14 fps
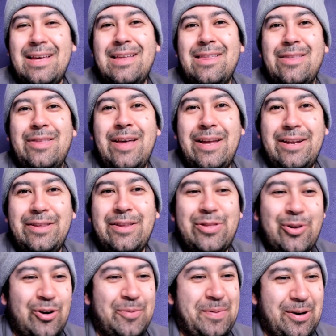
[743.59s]
Then in the
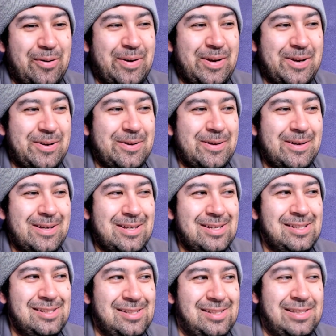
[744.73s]
third period,
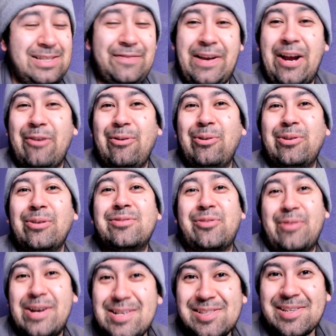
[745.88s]
Steve Carroll goes
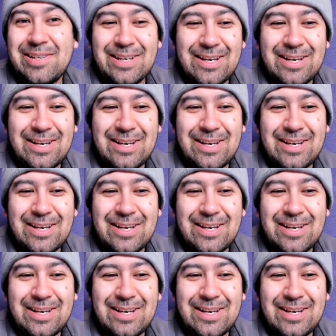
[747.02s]
crazy.